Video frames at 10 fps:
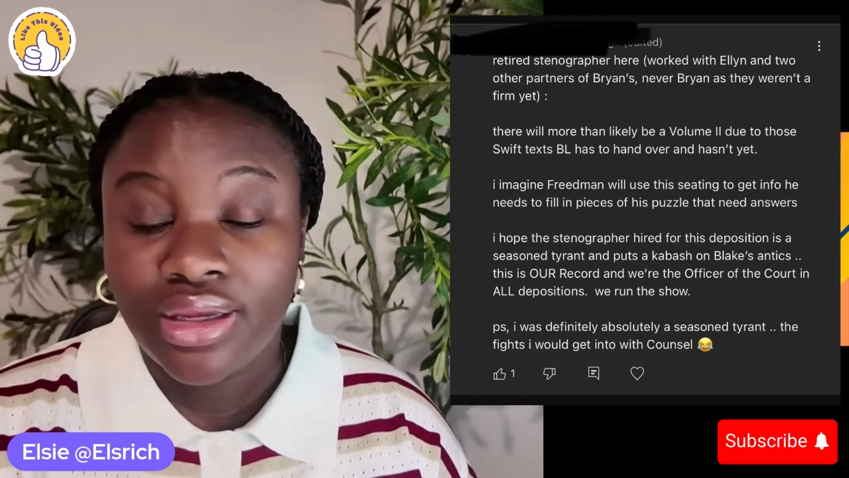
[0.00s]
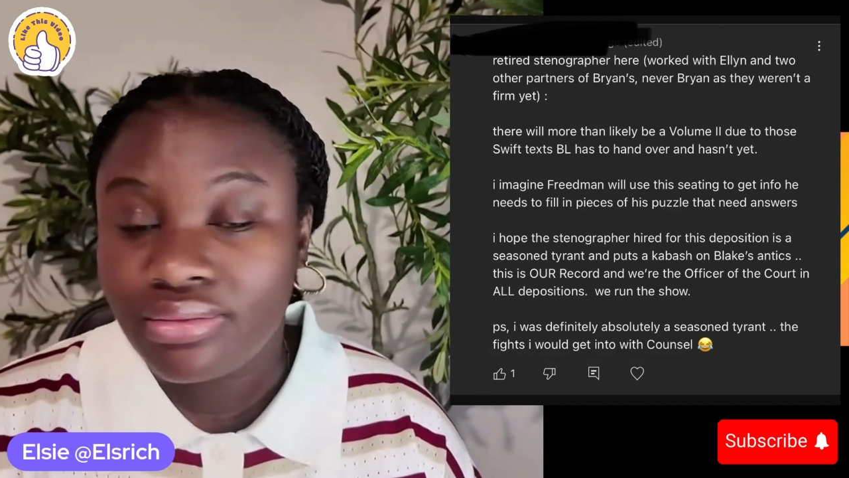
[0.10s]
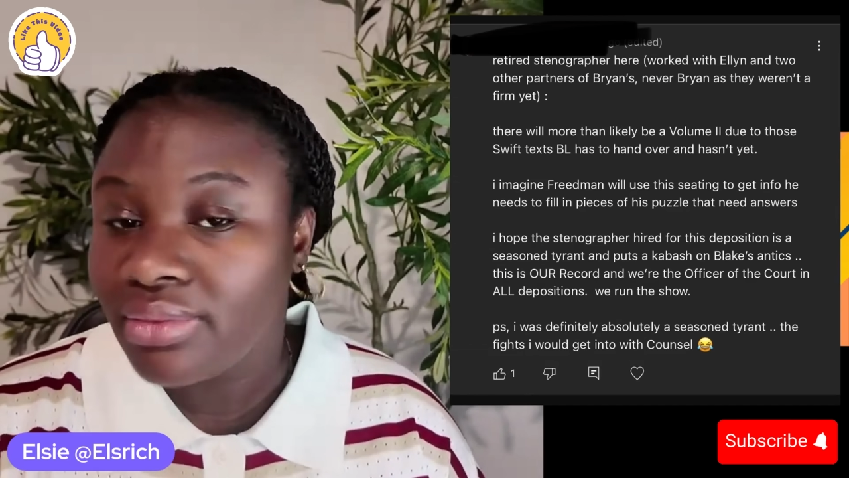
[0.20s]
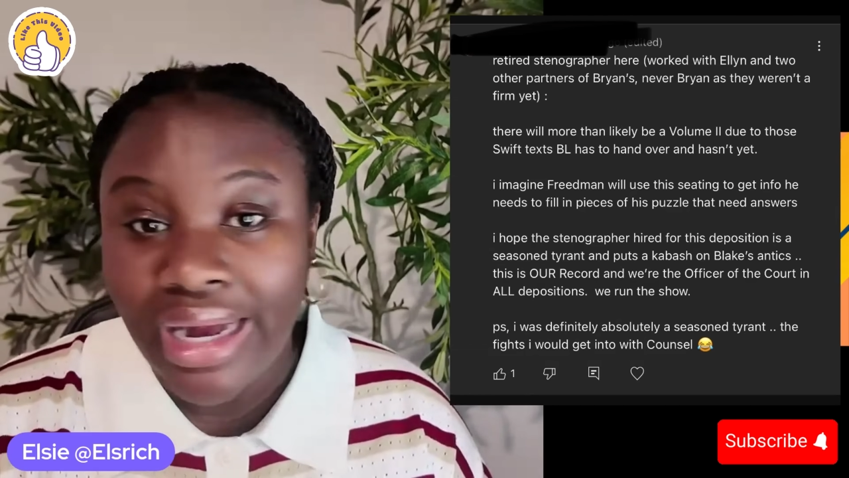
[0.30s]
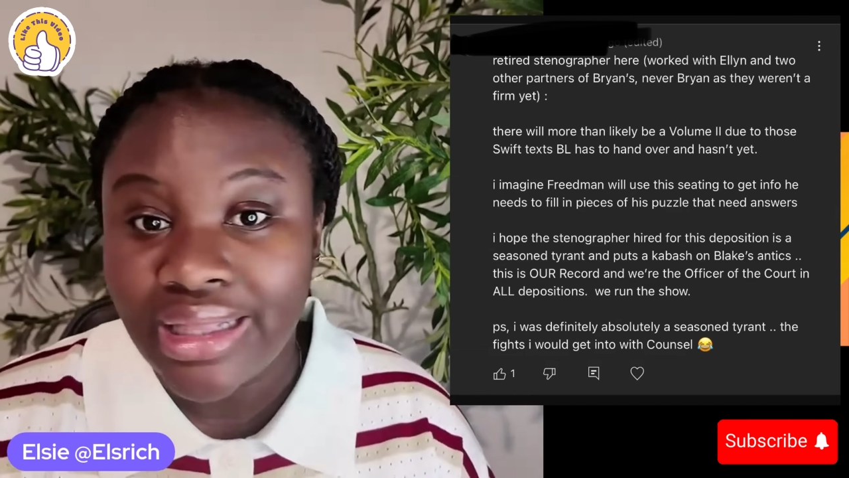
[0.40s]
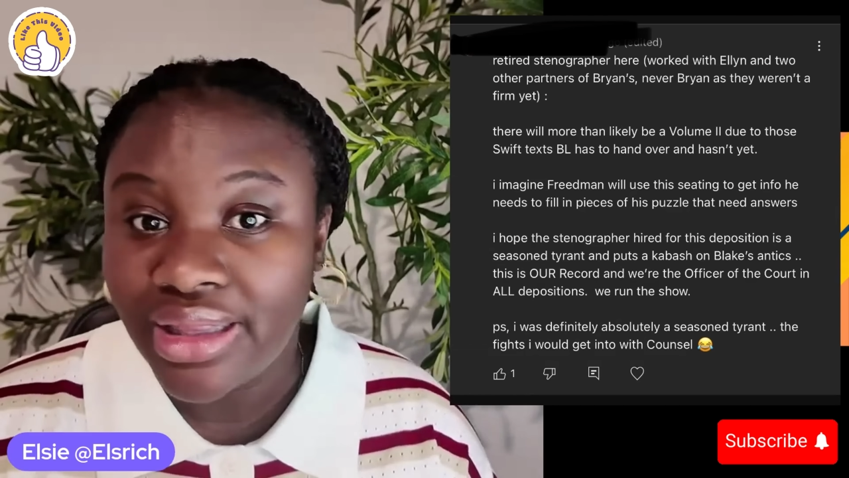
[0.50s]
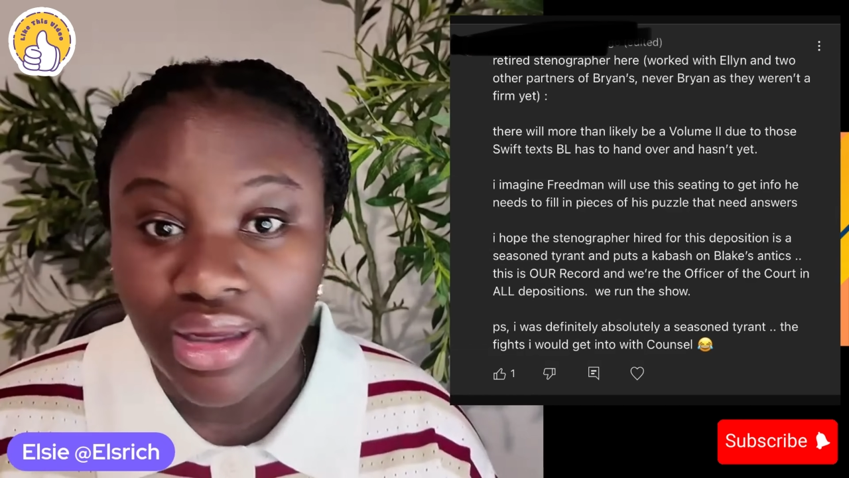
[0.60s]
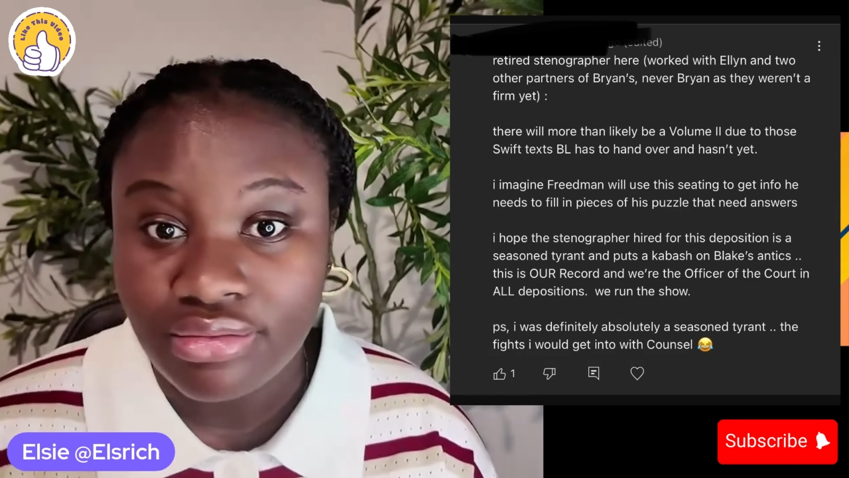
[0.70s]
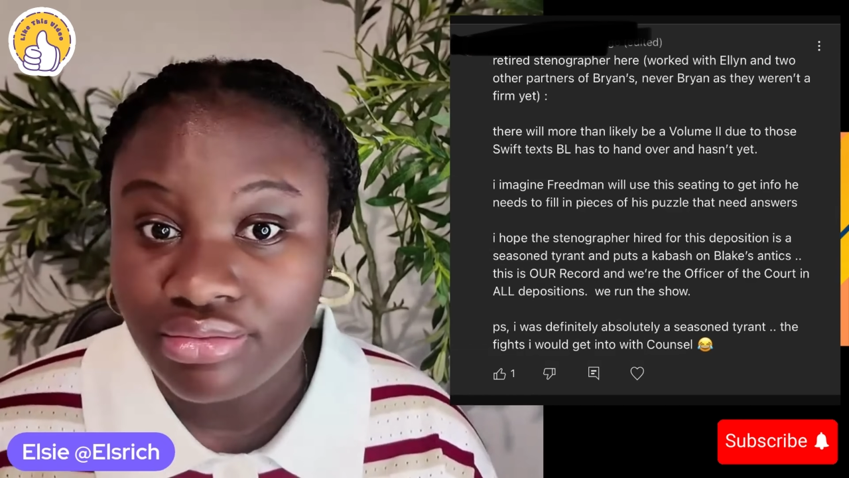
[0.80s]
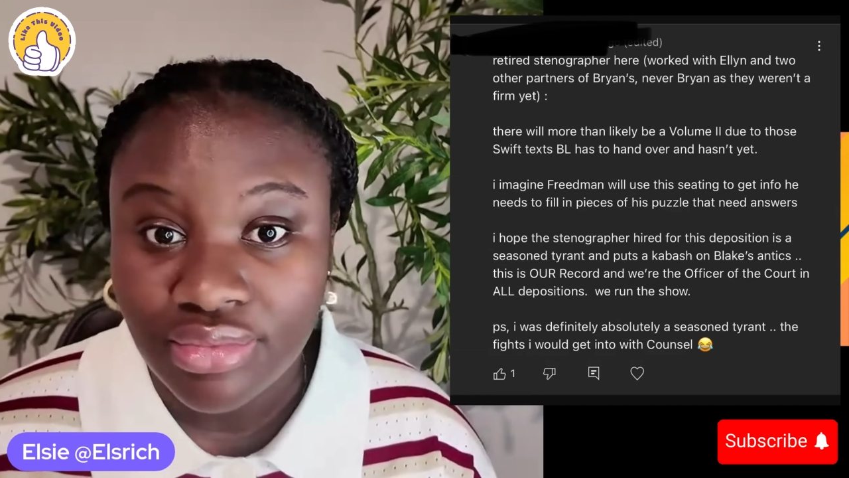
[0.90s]

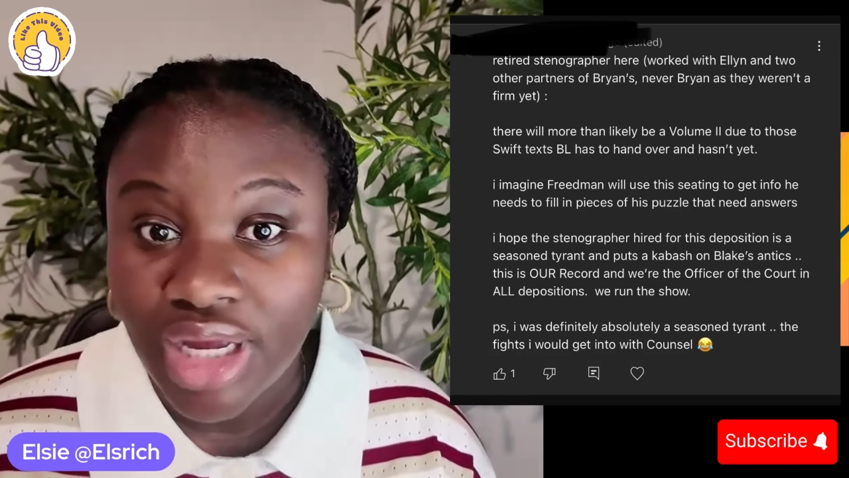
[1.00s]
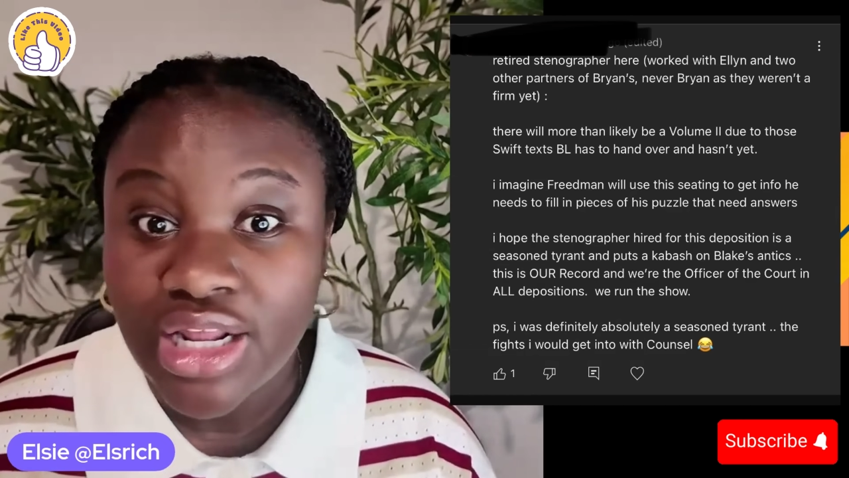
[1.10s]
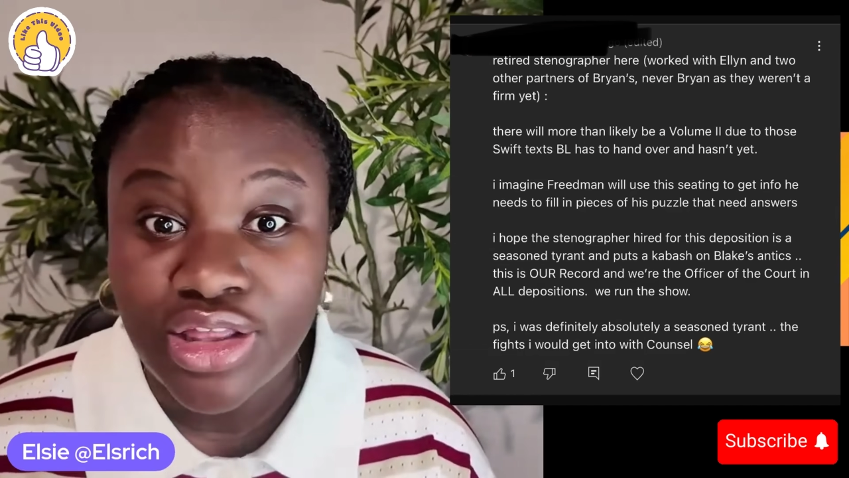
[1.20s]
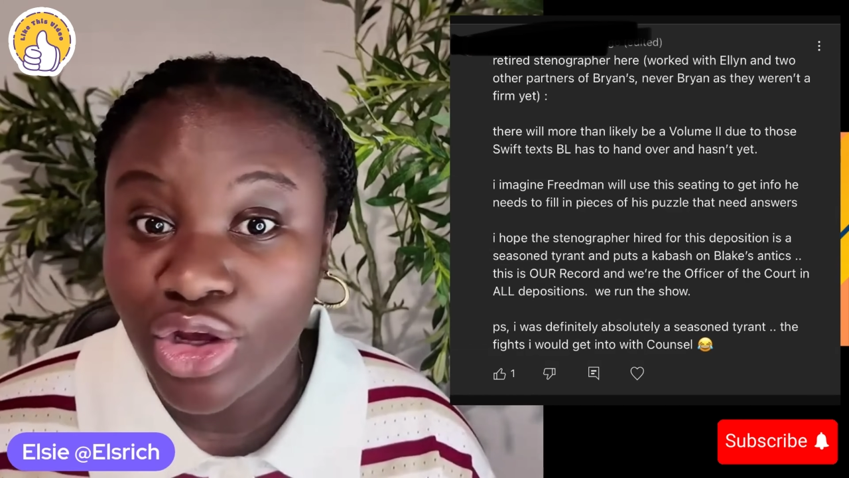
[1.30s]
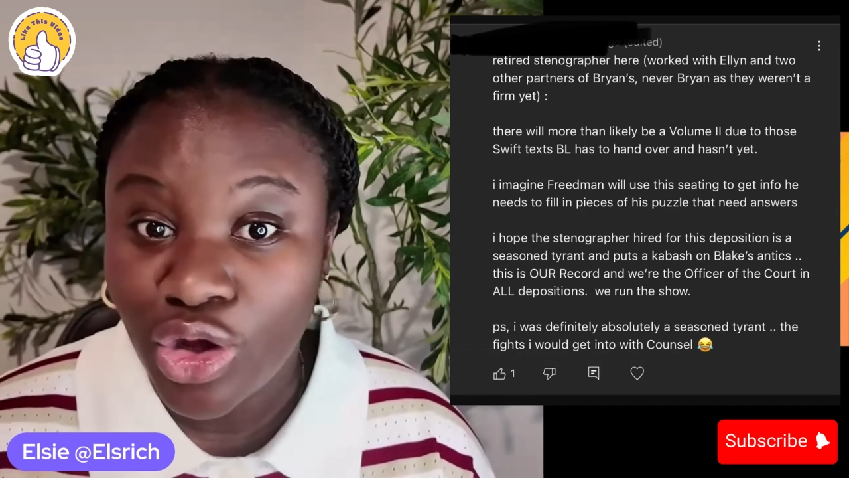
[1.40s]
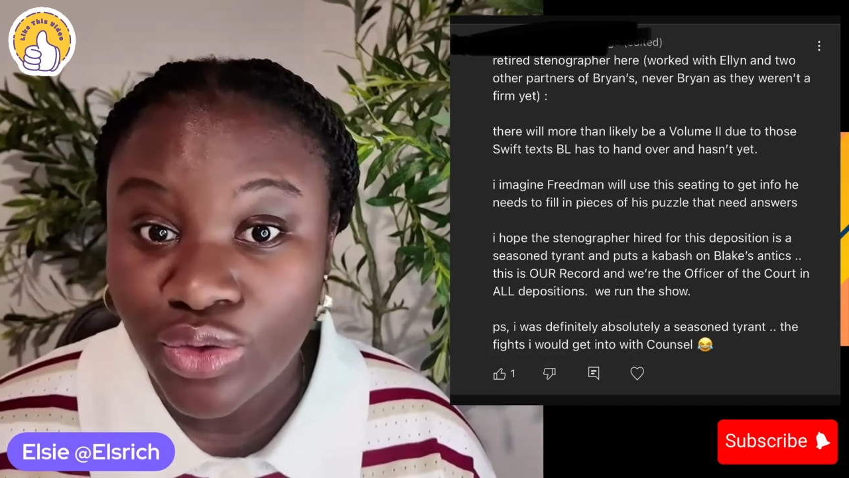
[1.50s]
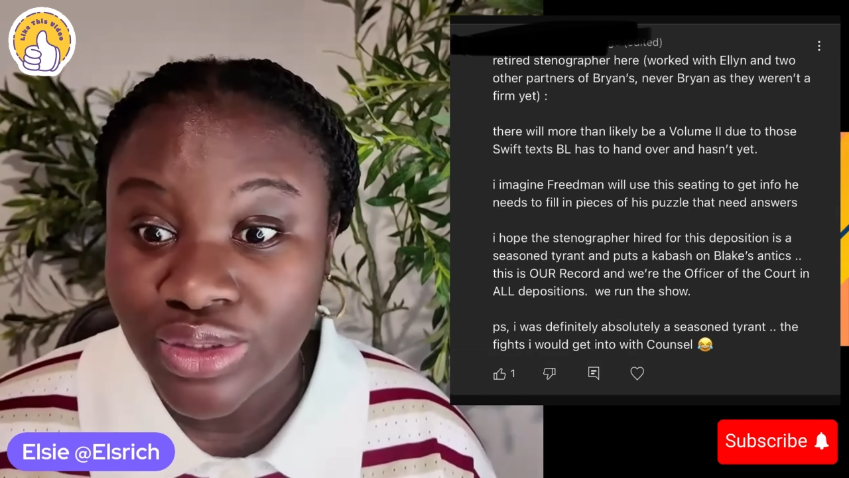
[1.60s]
Anything goes.